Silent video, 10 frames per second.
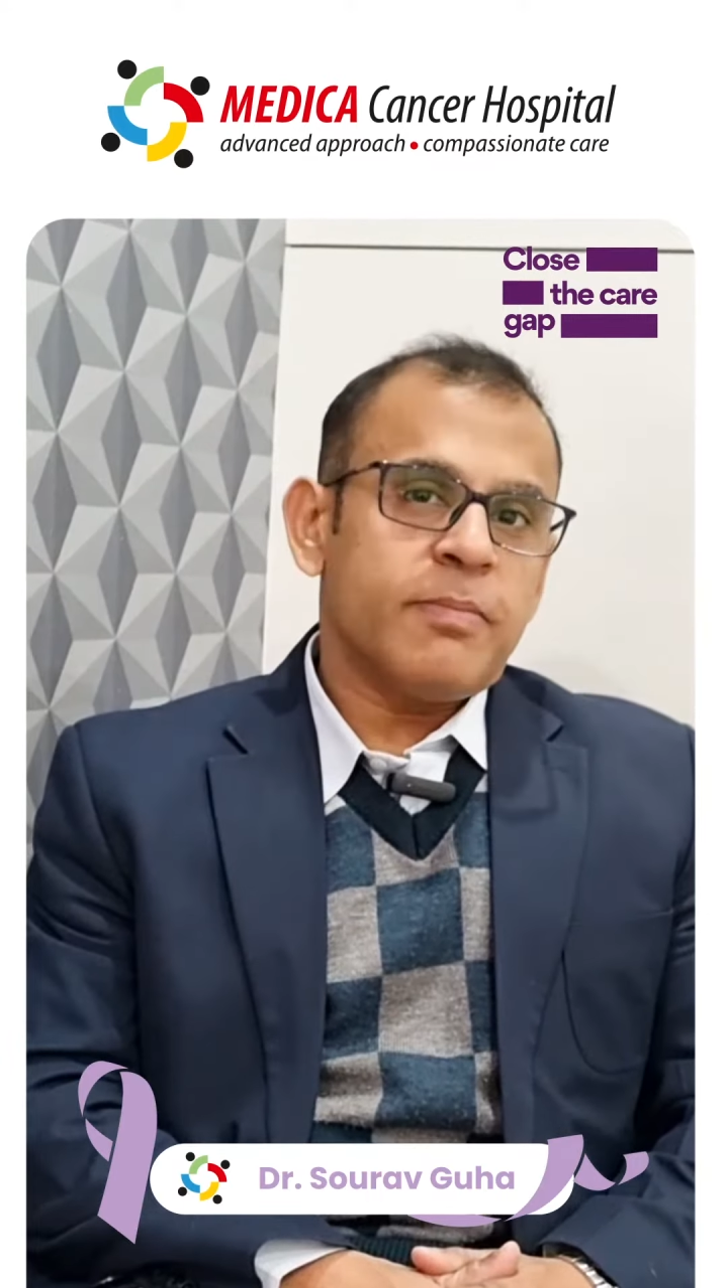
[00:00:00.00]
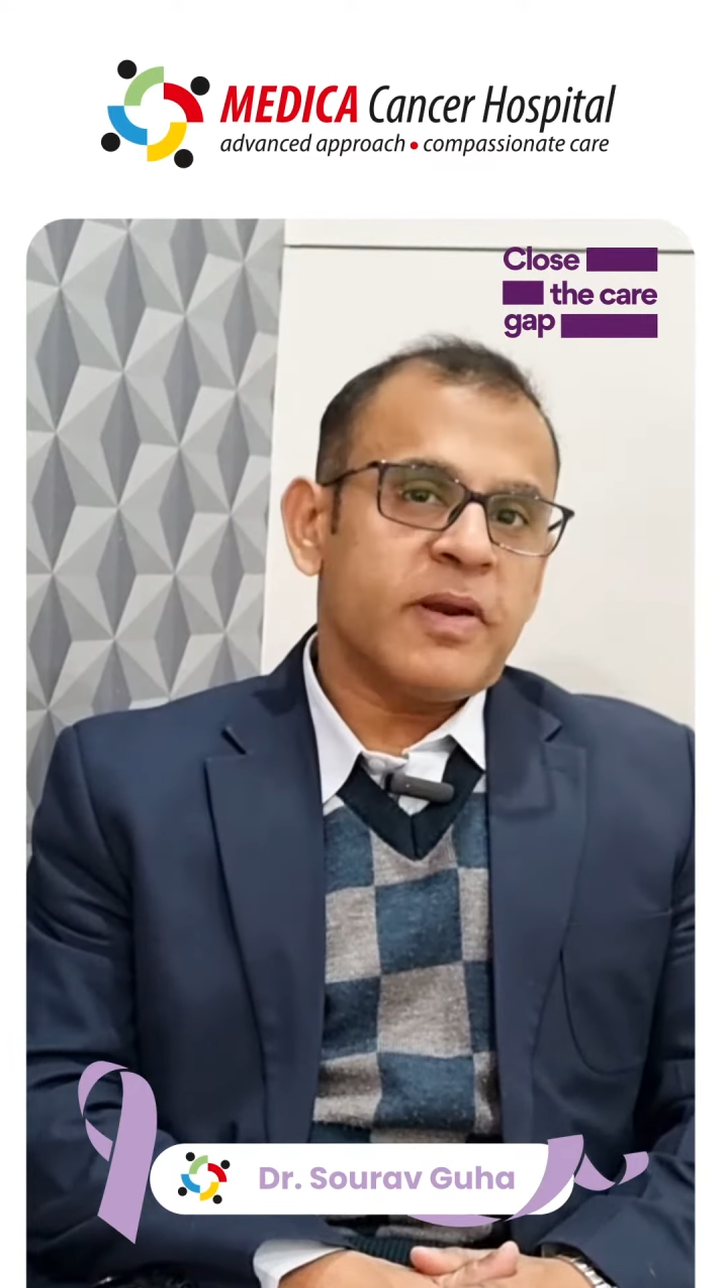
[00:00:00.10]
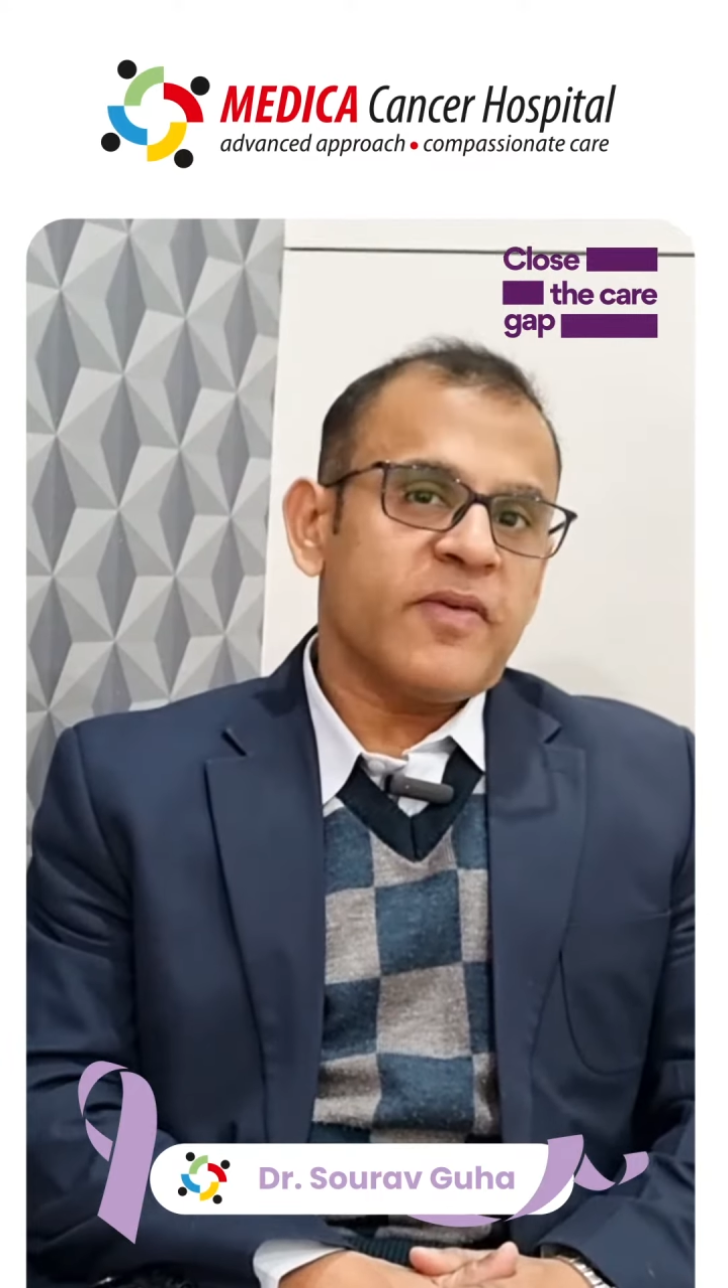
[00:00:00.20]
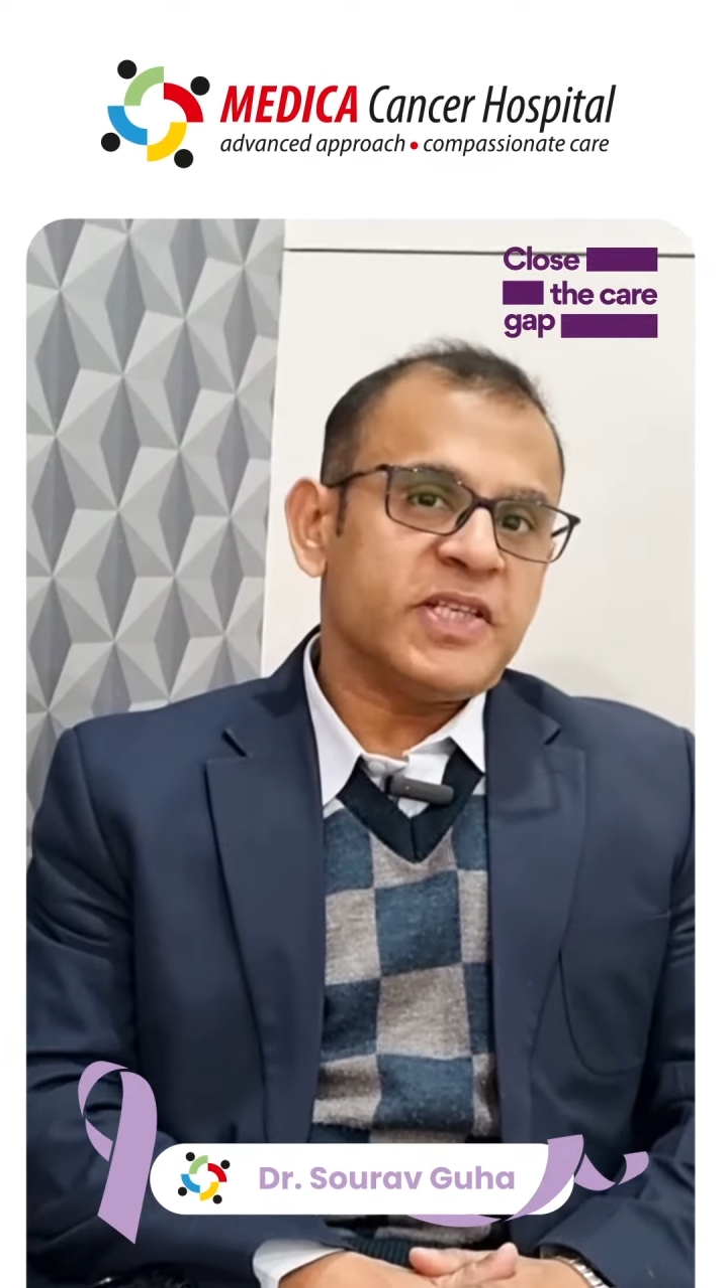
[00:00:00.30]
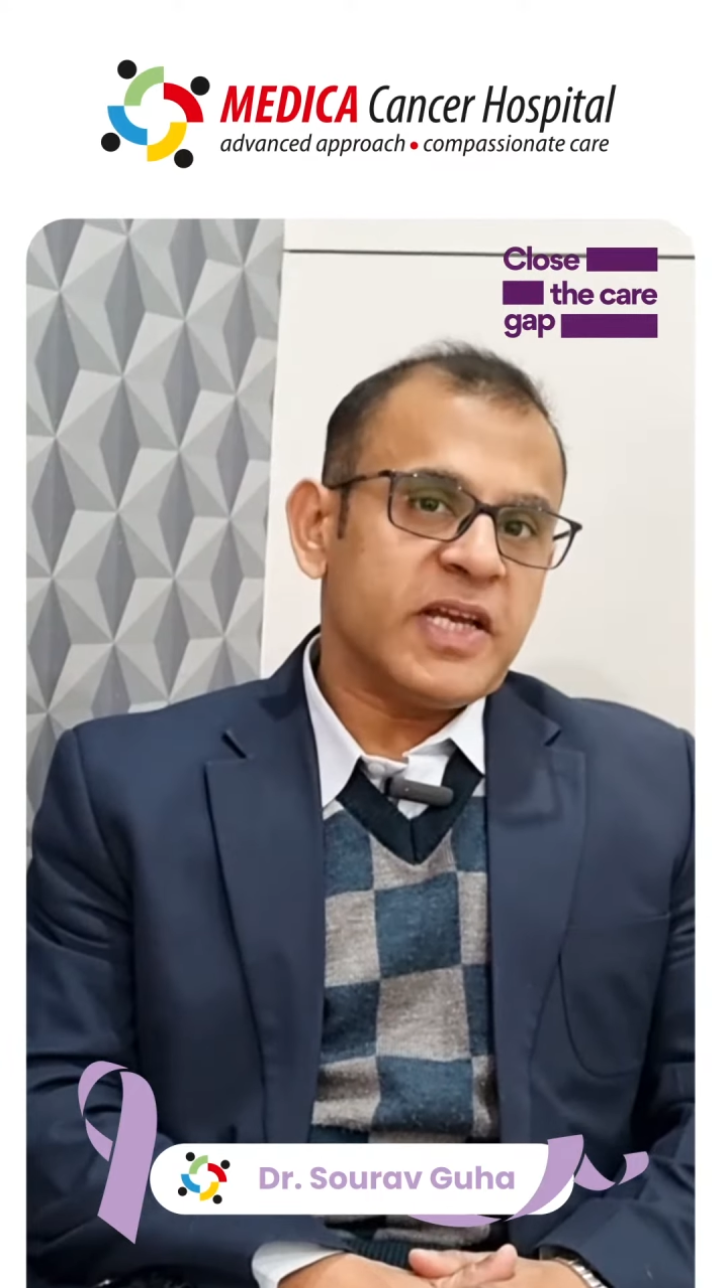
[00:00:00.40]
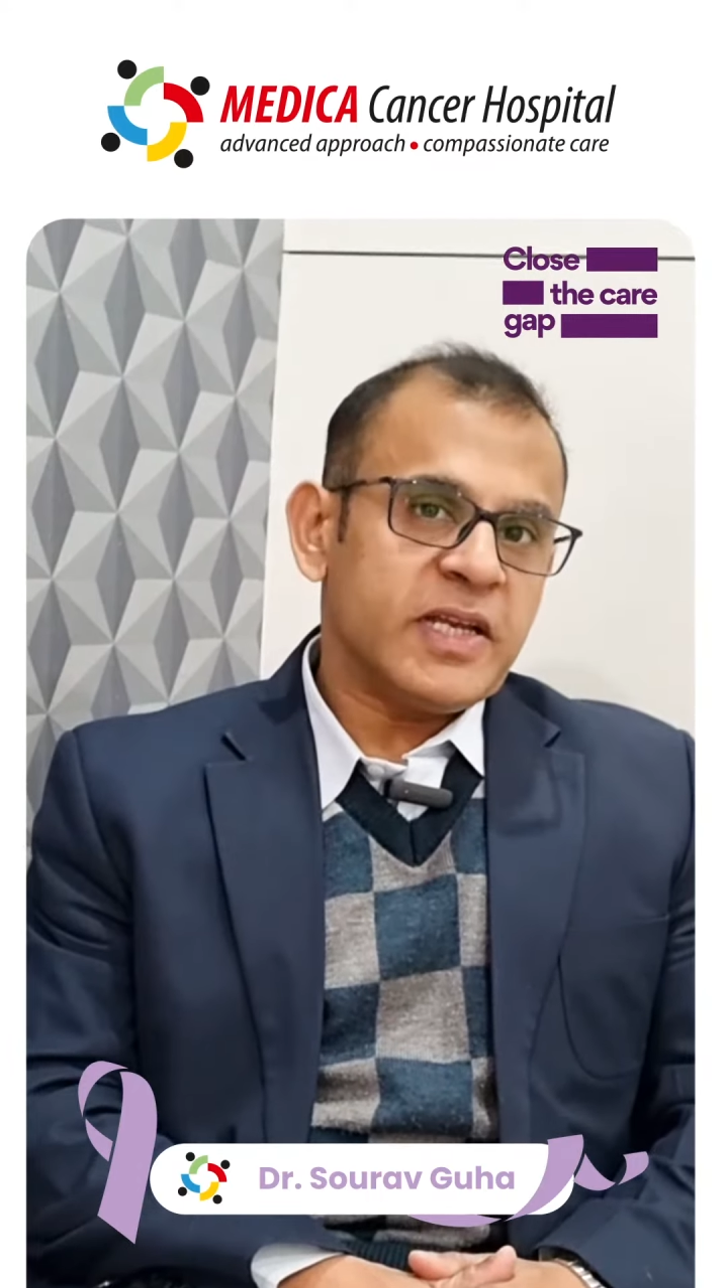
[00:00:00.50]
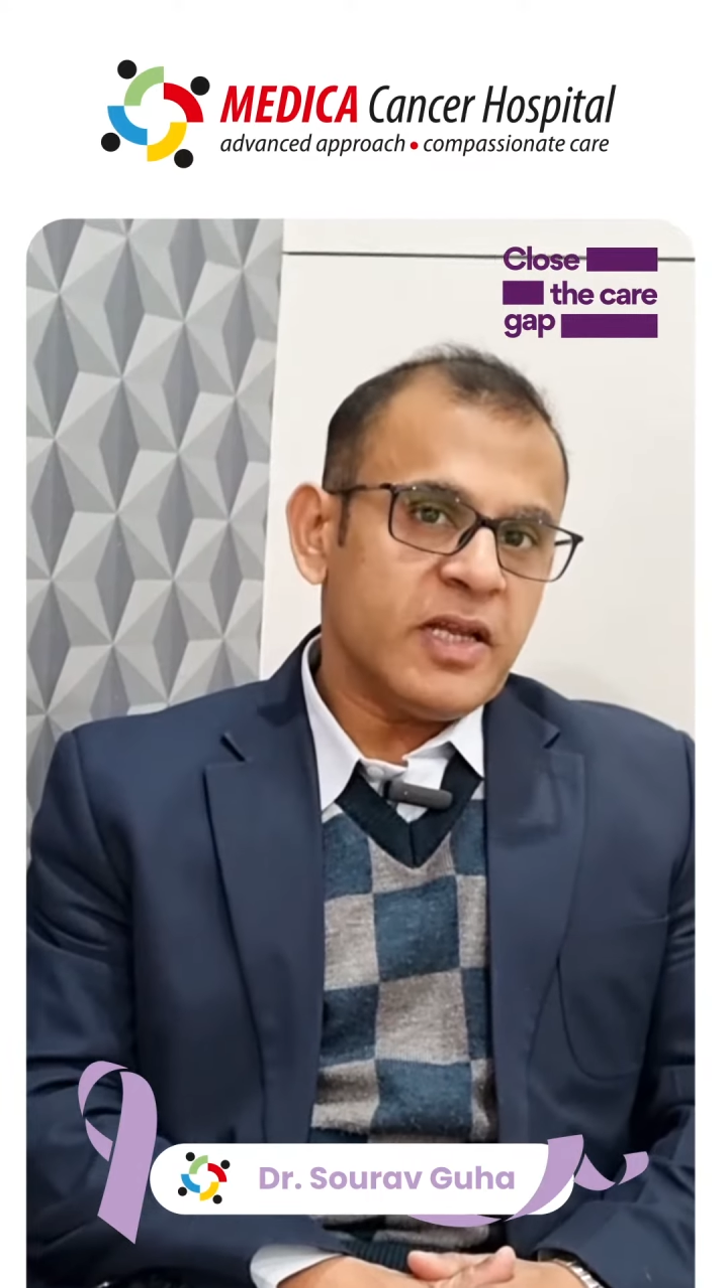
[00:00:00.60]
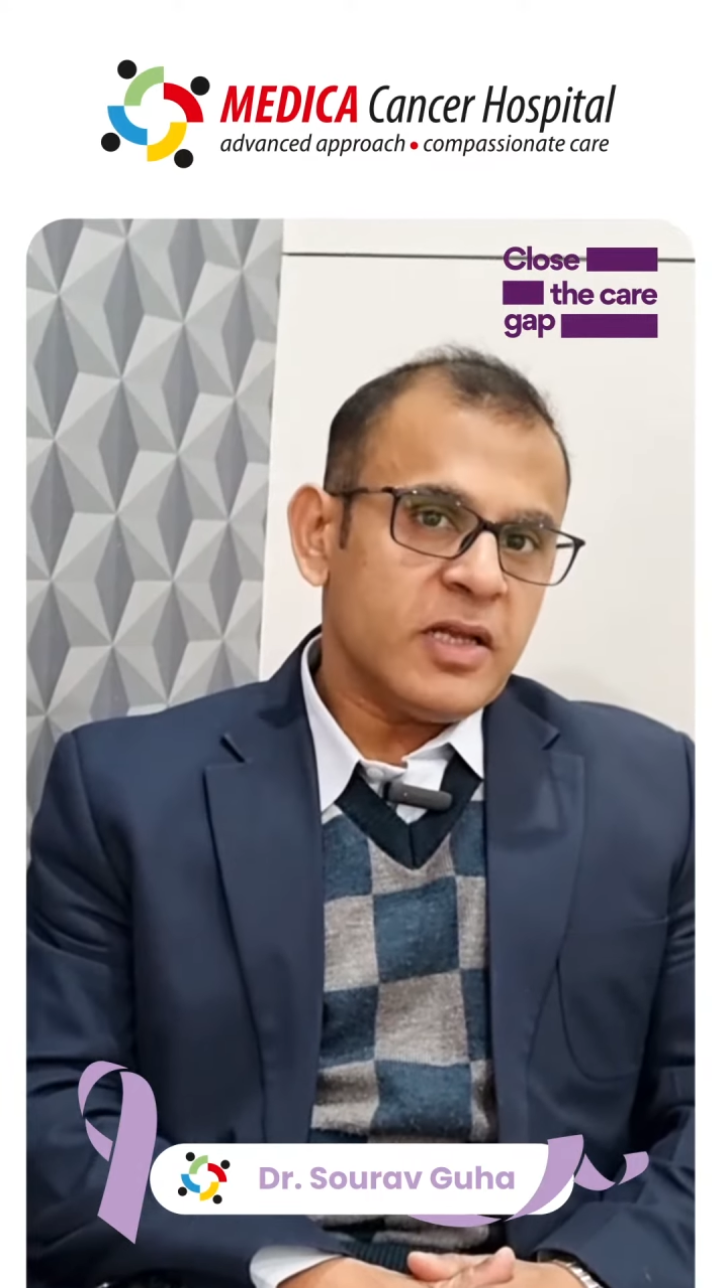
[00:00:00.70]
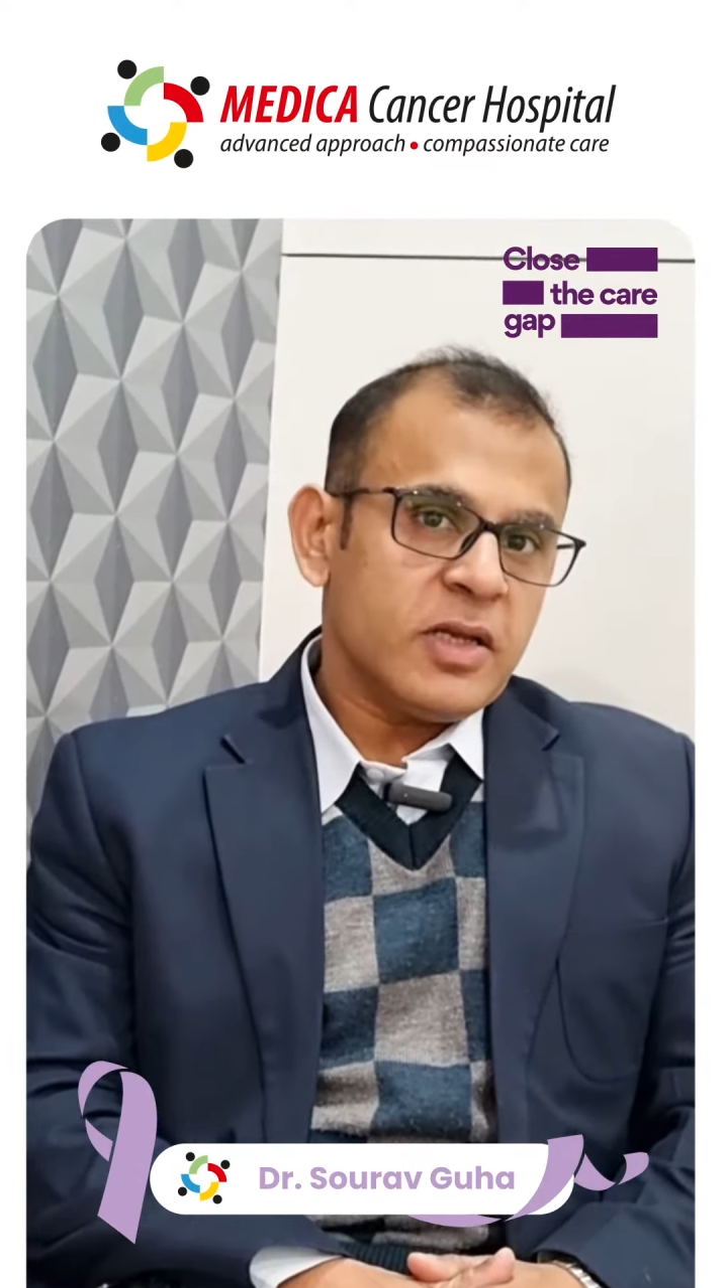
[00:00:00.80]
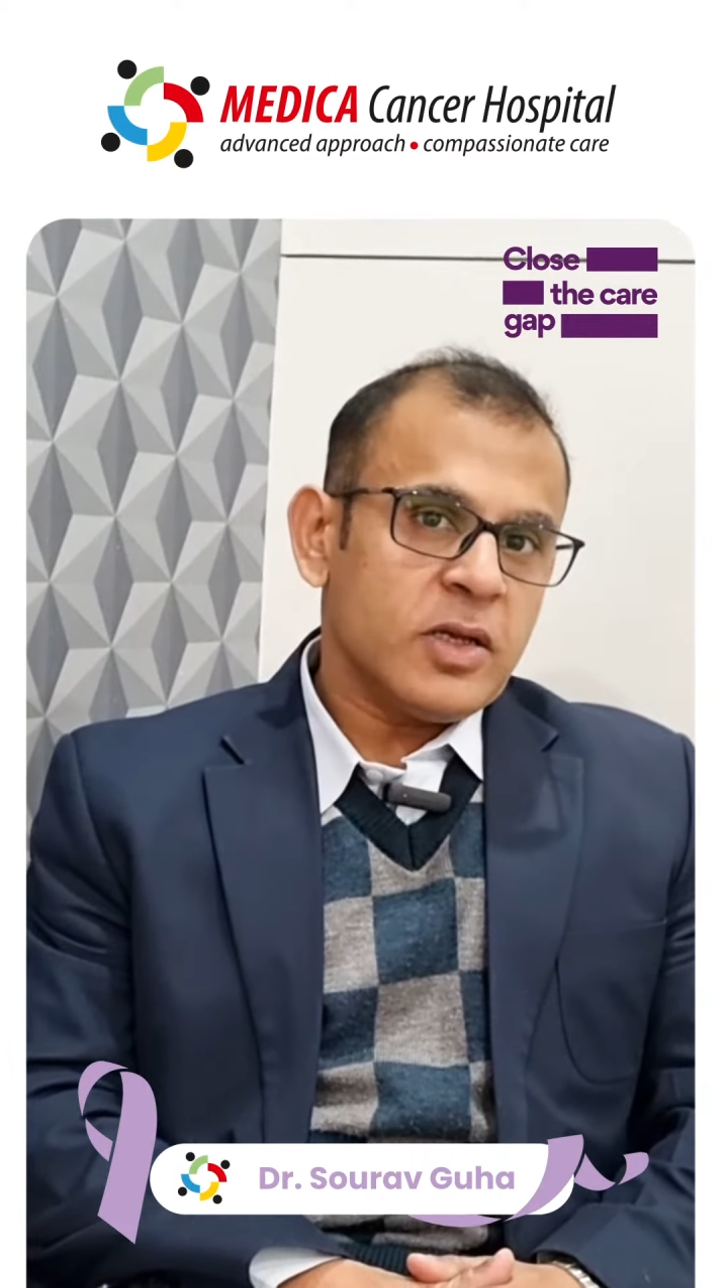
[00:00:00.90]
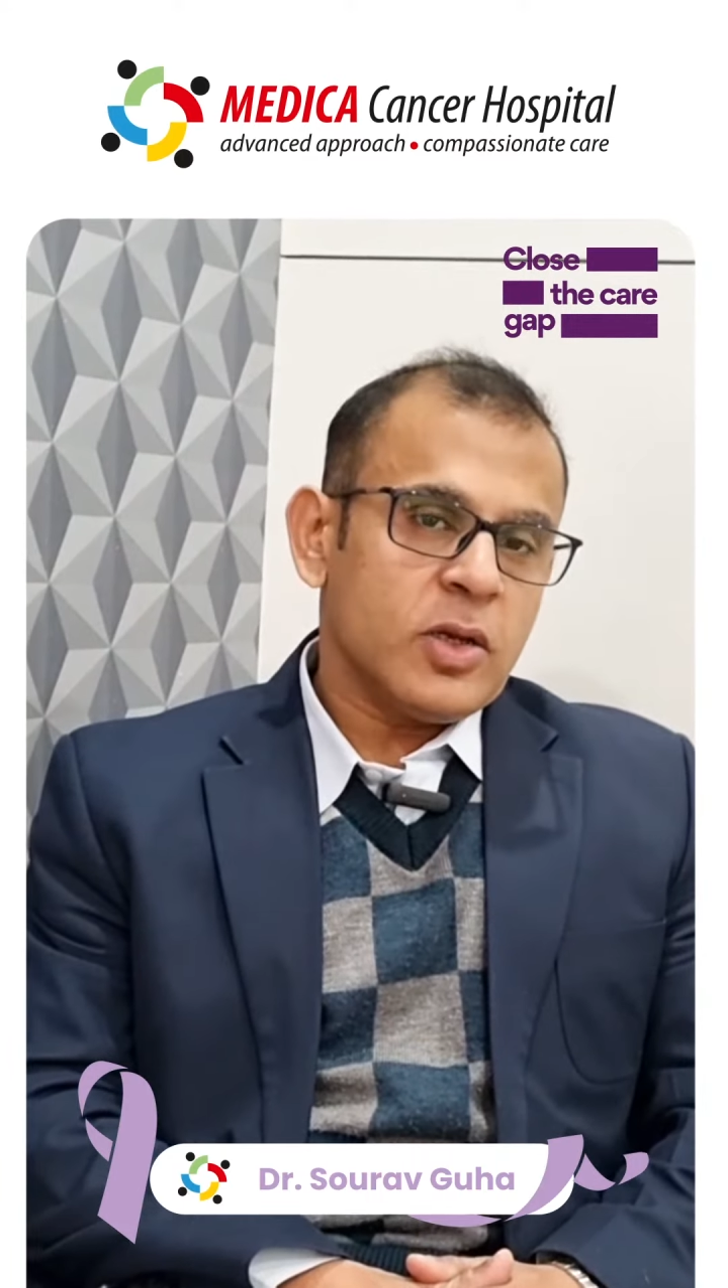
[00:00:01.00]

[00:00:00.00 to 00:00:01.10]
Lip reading: per vagina,